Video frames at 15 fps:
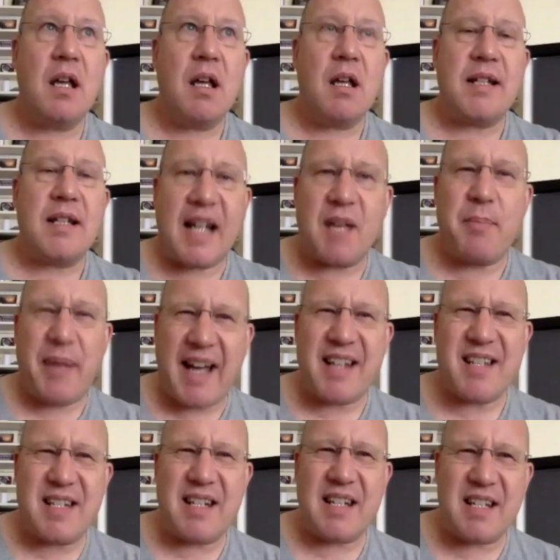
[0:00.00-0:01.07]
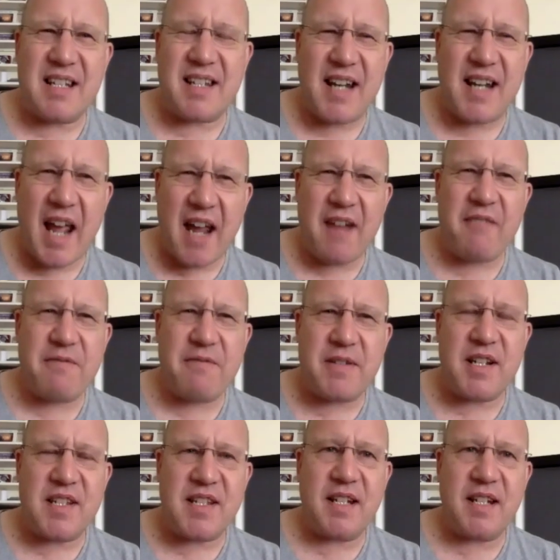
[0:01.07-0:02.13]
that is in every
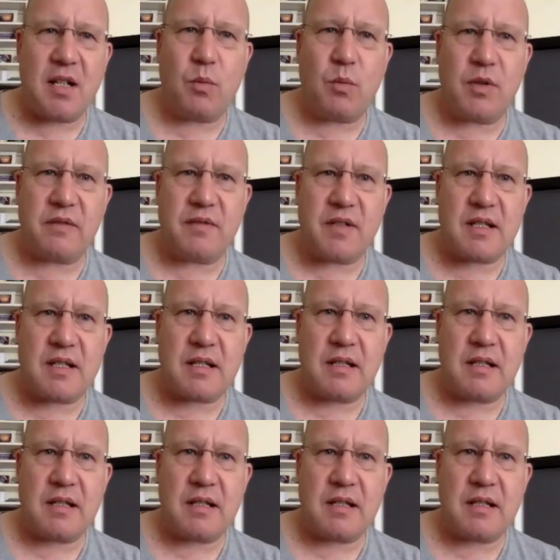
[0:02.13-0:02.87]
single one of us.